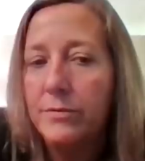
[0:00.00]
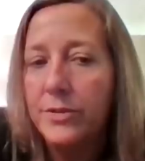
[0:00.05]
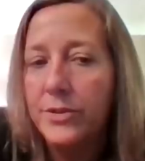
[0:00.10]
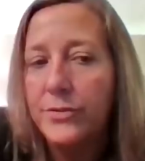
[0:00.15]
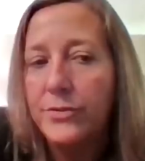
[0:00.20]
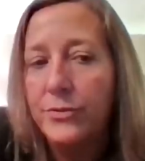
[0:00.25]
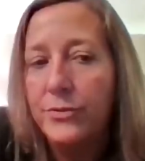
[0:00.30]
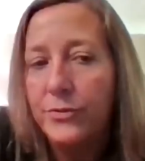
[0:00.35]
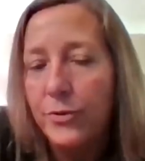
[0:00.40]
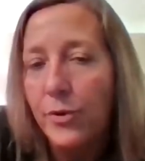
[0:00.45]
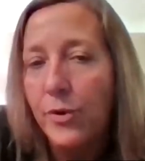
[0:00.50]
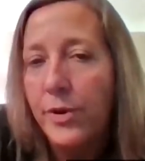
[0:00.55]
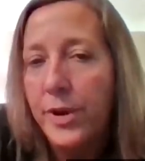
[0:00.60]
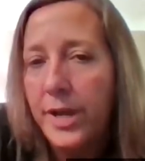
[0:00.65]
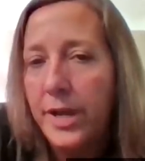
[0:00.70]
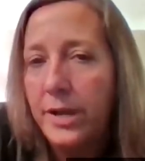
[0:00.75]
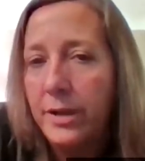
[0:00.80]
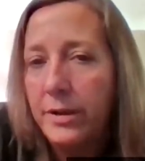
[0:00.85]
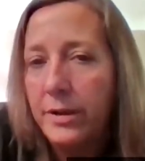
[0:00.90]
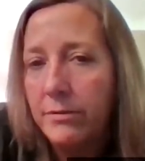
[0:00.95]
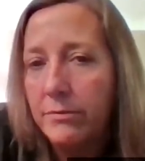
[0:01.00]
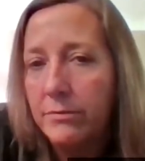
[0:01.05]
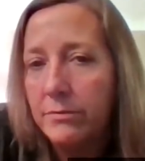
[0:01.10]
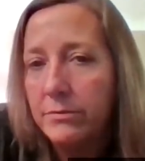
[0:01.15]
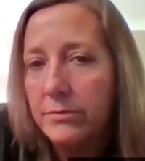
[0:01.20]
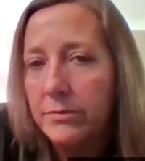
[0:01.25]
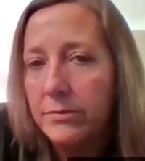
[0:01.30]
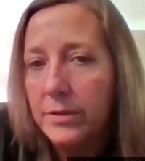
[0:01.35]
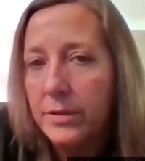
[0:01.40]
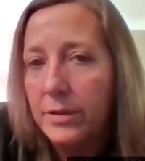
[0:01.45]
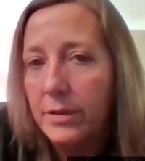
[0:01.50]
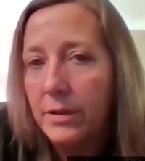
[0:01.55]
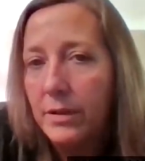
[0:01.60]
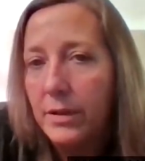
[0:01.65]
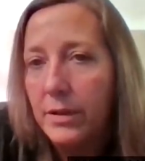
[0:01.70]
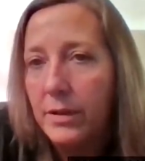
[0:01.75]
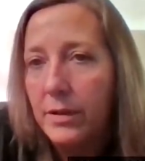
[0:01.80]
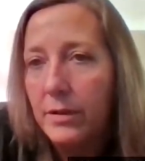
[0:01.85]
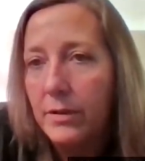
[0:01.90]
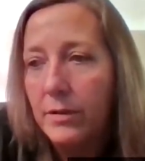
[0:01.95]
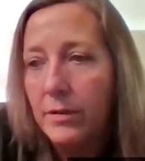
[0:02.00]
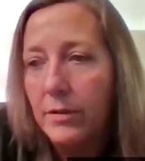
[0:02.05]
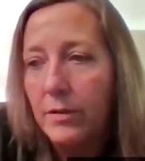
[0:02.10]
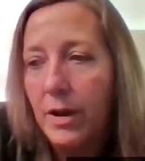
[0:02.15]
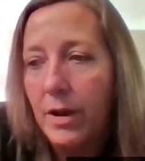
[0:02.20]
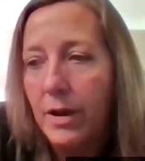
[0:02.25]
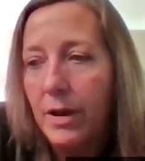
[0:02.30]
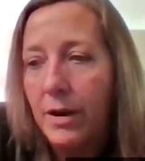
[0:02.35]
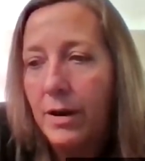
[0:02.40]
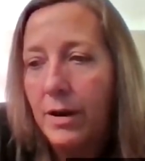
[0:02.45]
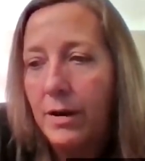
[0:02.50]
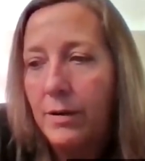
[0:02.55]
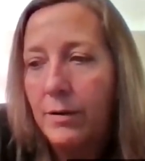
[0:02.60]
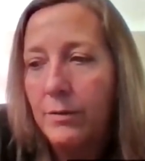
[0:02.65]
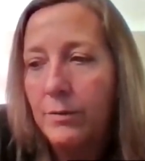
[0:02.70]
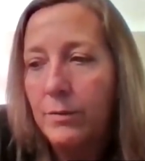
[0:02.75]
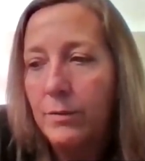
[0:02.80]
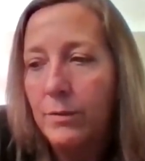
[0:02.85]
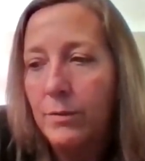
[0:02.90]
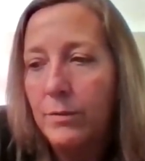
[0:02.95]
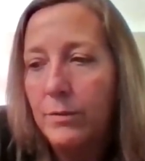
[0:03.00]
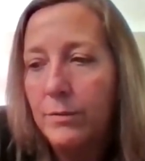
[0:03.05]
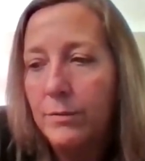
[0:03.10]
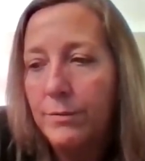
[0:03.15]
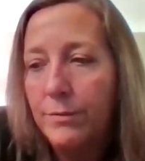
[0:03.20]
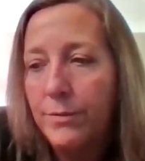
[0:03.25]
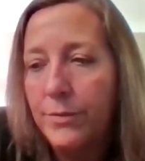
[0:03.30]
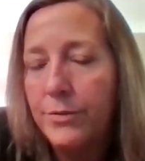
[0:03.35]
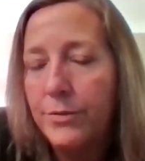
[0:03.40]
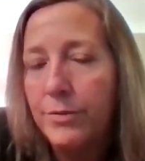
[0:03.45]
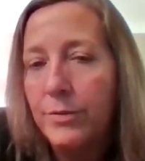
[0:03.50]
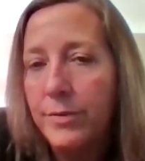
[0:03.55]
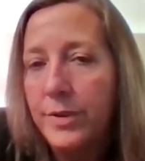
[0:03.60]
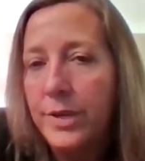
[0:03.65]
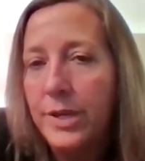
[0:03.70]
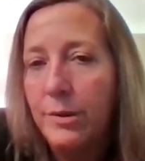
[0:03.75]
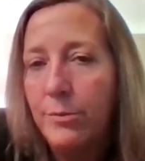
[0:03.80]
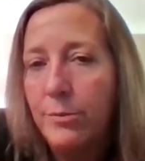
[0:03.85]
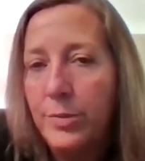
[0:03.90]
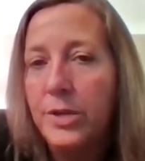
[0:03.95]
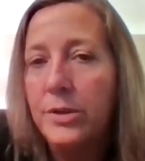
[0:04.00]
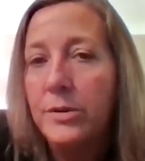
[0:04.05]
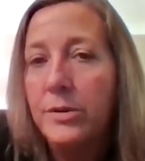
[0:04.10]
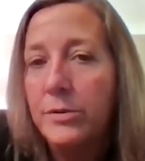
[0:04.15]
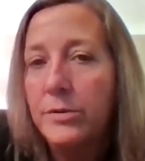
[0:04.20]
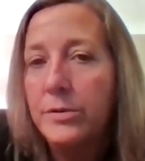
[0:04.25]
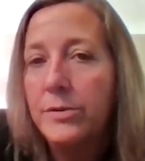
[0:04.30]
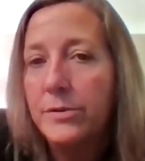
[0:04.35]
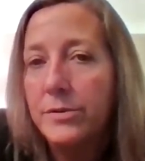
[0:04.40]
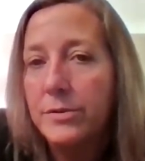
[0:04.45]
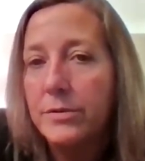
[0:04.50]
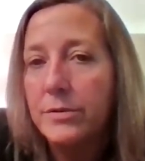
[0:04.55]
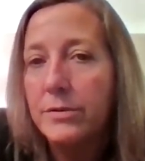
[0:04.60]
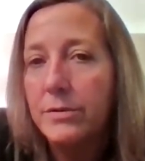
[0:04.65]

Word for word: destroyed uh, through the abuse.